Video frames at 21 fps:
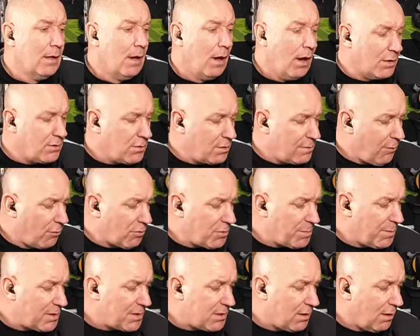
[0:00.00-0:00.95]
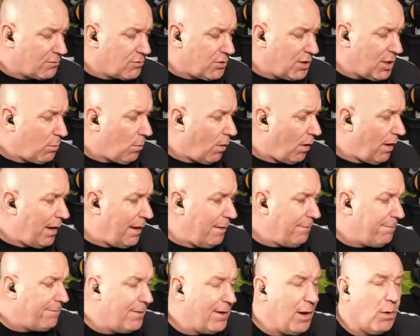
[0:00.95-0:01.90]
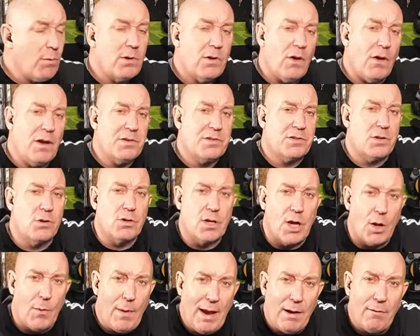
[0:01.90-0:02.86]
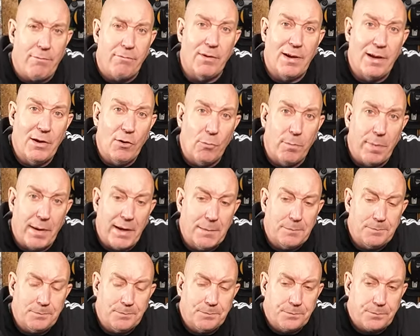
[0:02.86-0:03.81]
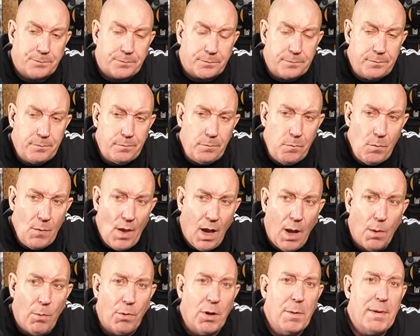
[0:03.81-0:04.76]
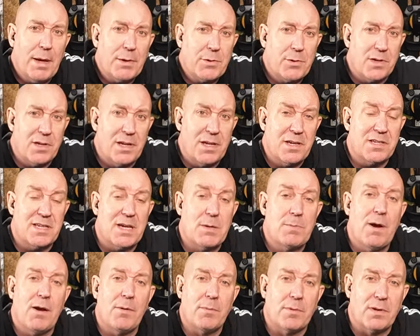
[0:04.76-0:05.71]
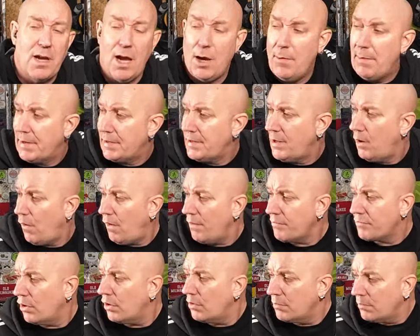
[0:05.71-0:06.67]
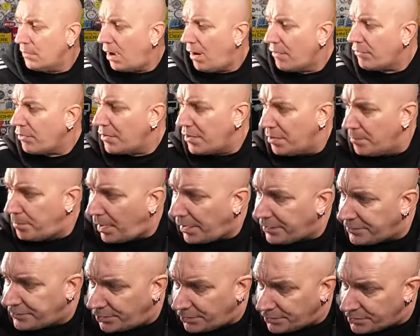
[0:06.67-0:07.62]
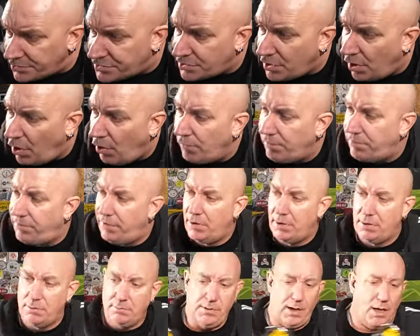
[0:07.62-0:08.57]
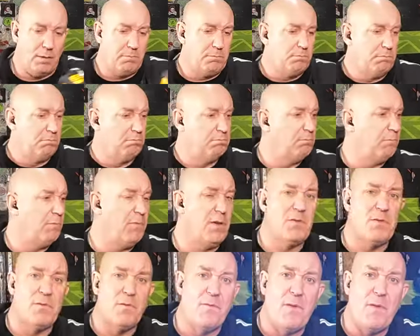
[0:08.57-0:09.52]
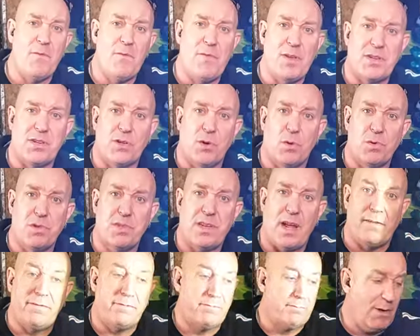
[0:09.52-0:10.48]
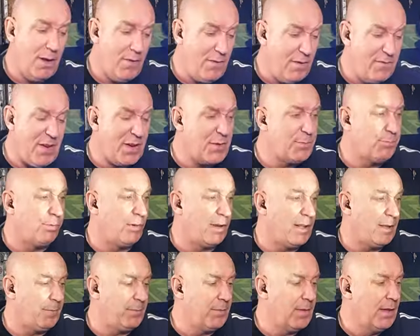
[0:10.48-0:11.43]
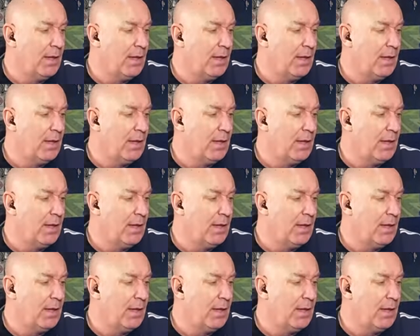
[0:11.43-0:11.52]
I just thought to myself, do you know what? If the old lights do go out for a little bit, I want to be able to at least see where I'm going. Now, I've got an abundance of, you know, this sort of stuff. That's brilliant.